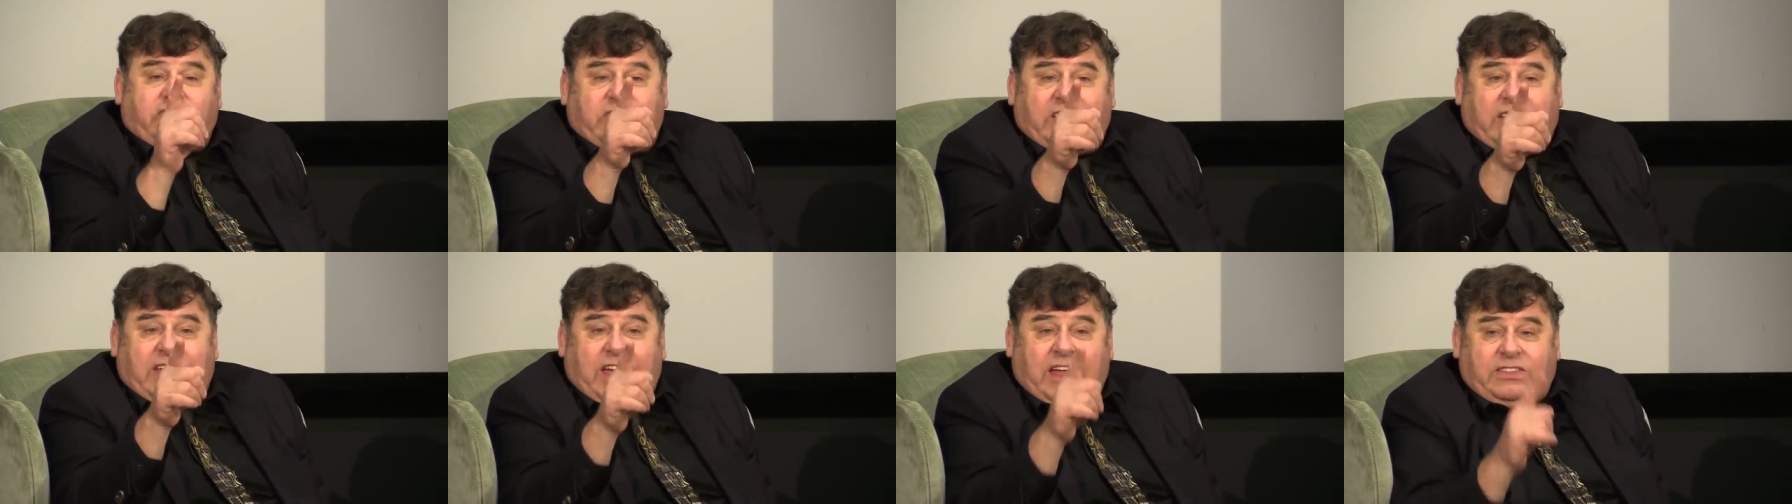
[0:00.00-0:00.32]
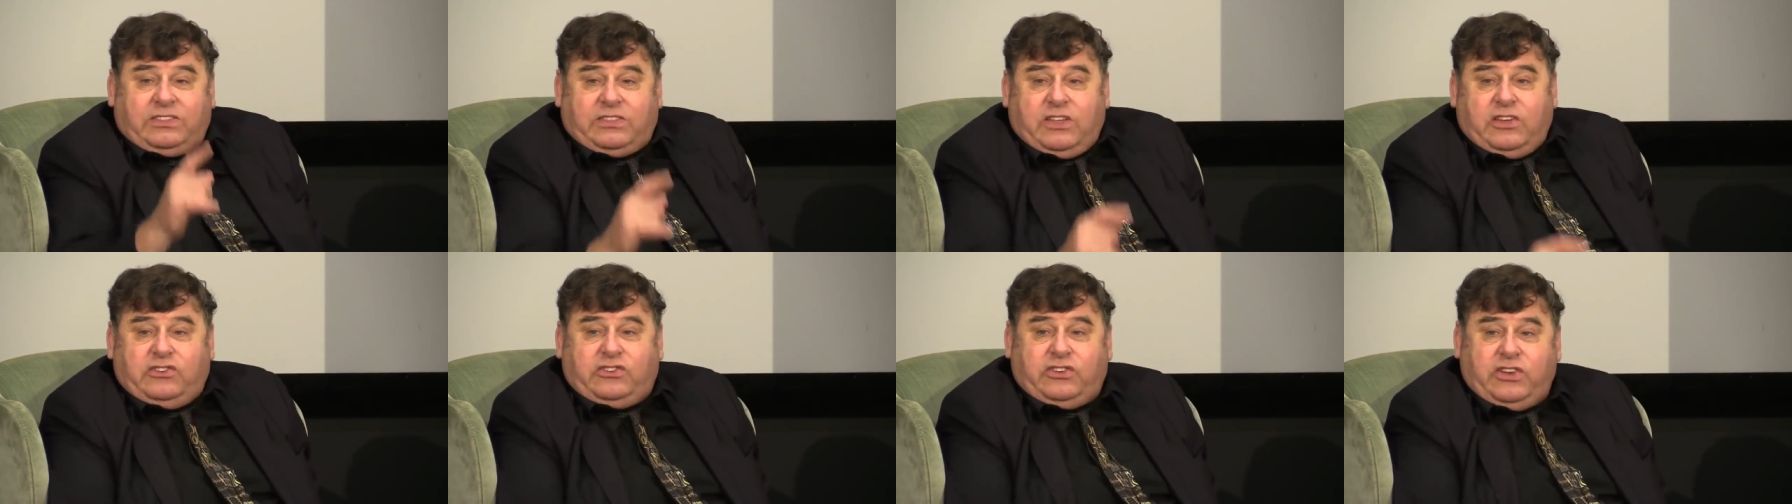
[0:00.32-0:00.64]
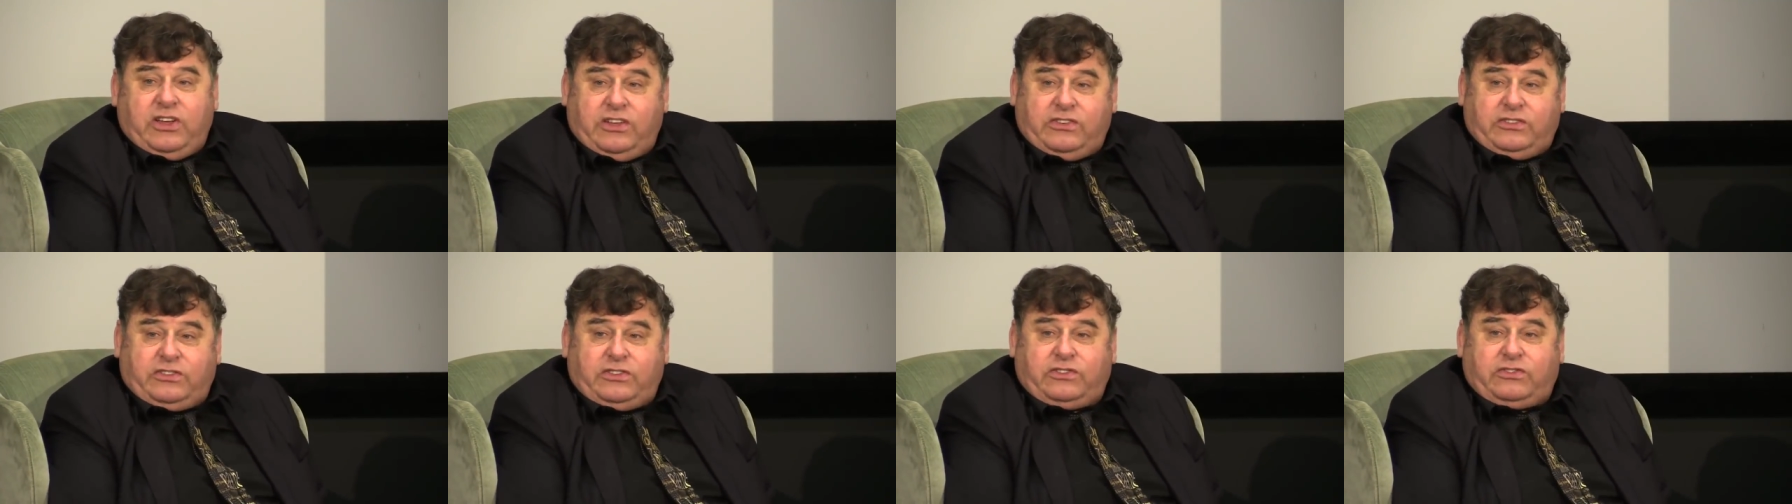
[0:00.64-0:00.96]
to get to
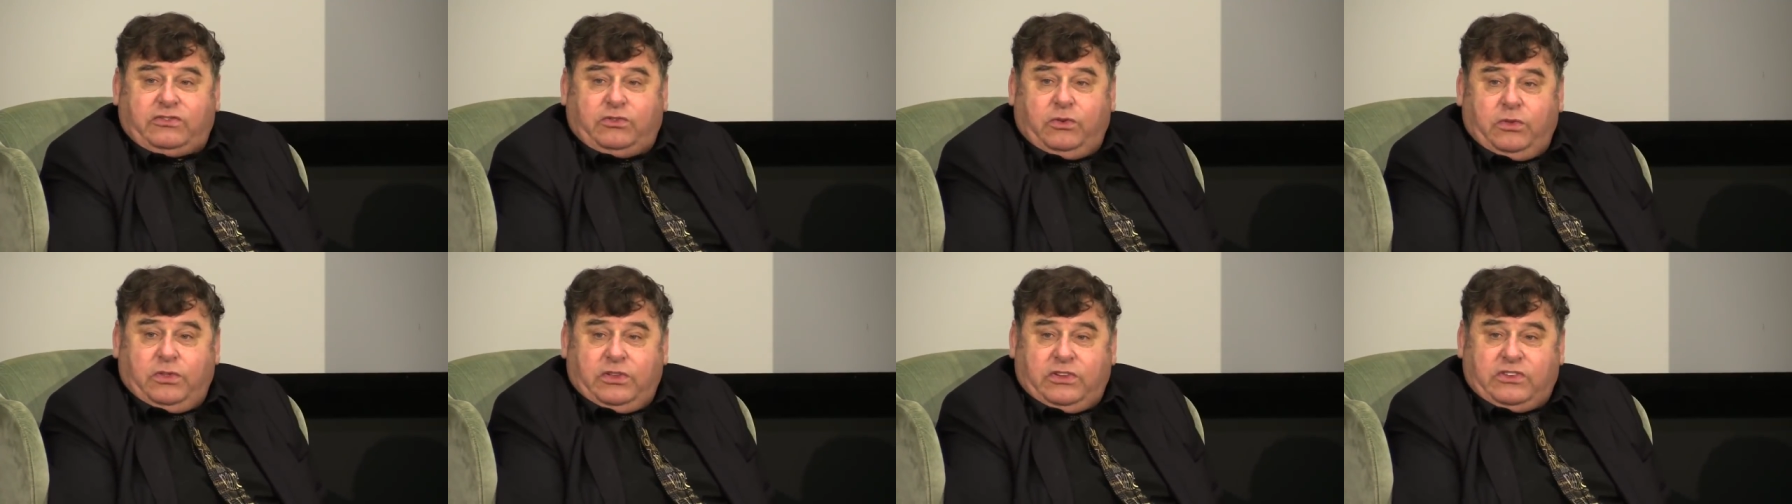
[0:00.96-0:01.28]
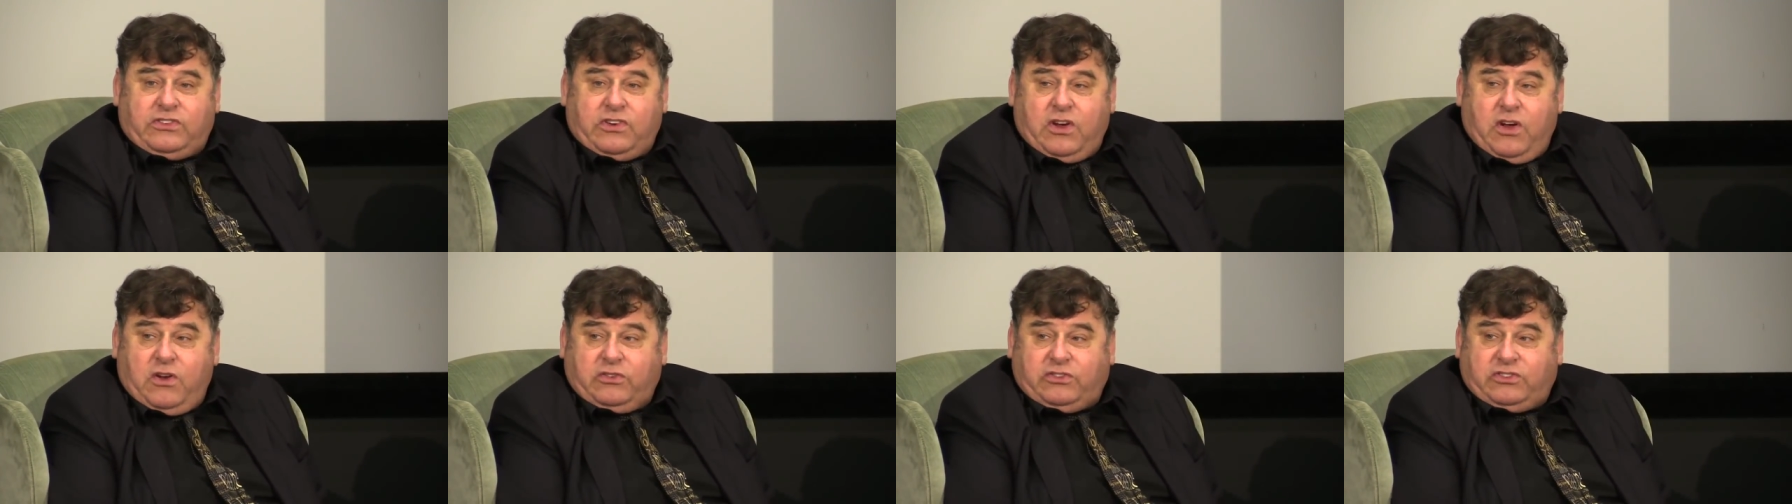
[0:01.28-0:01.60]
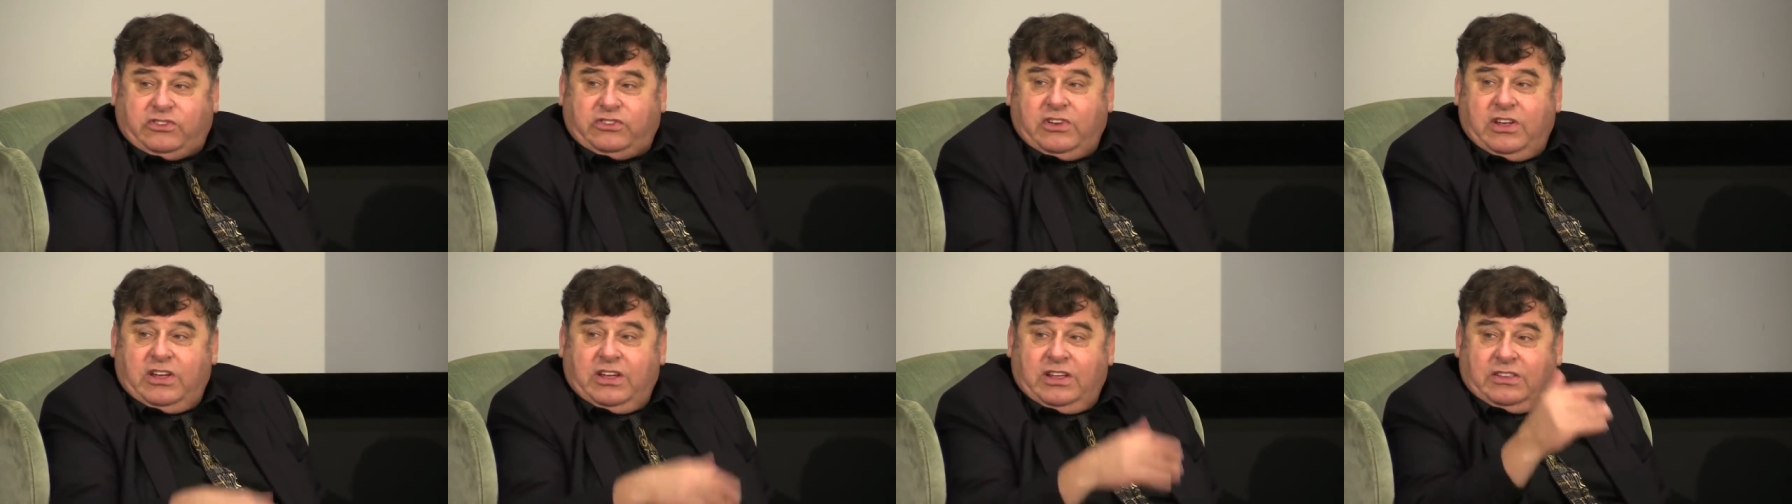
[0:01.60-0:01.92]
Jesus through the
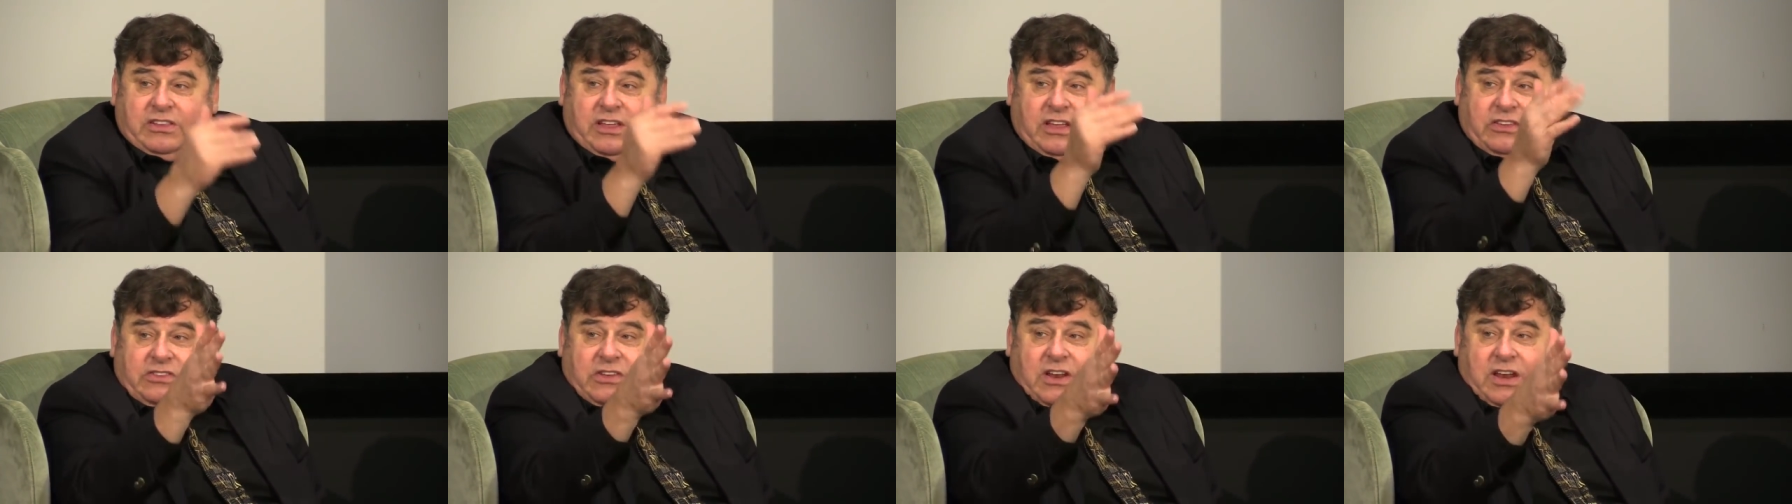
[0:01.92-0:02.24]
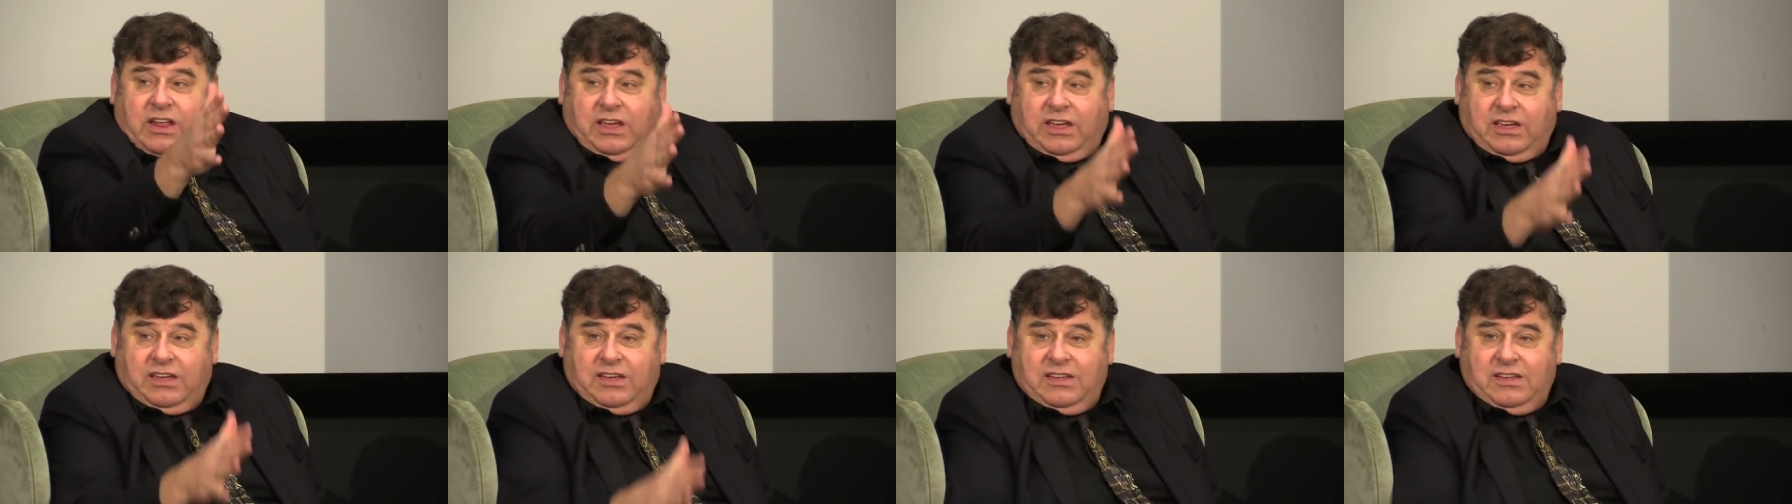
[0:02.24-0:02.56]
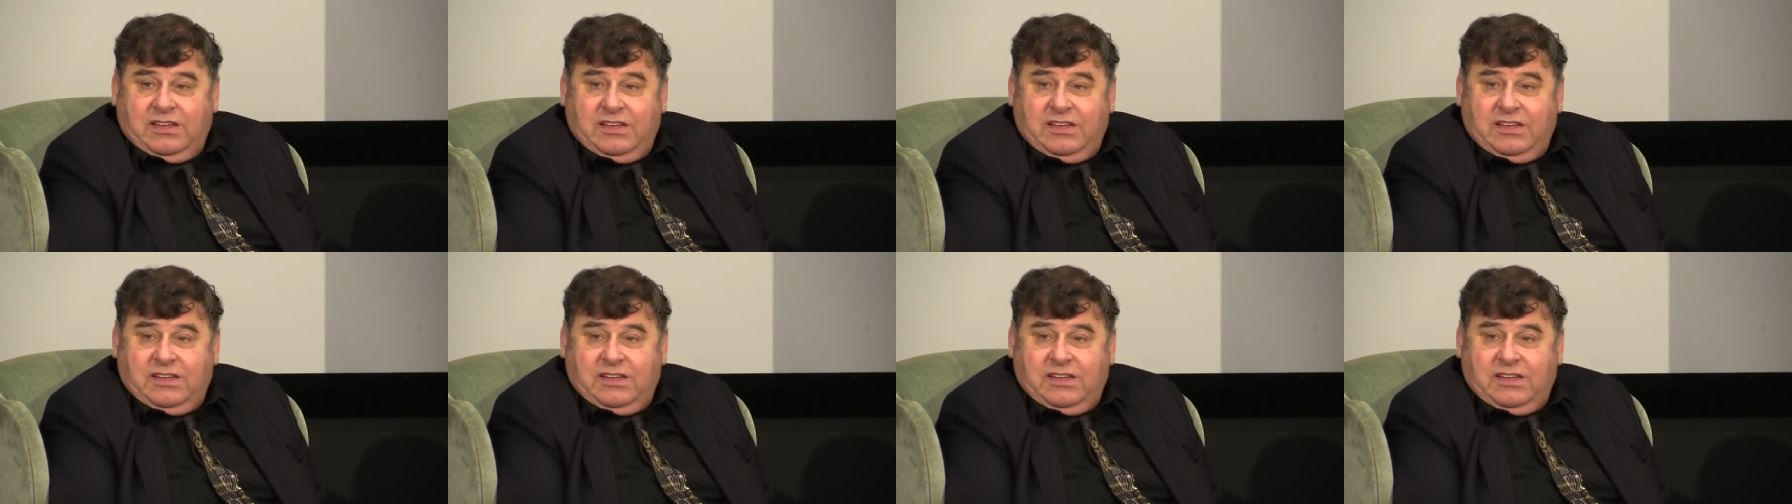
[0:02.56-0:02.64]
church, doesn't he?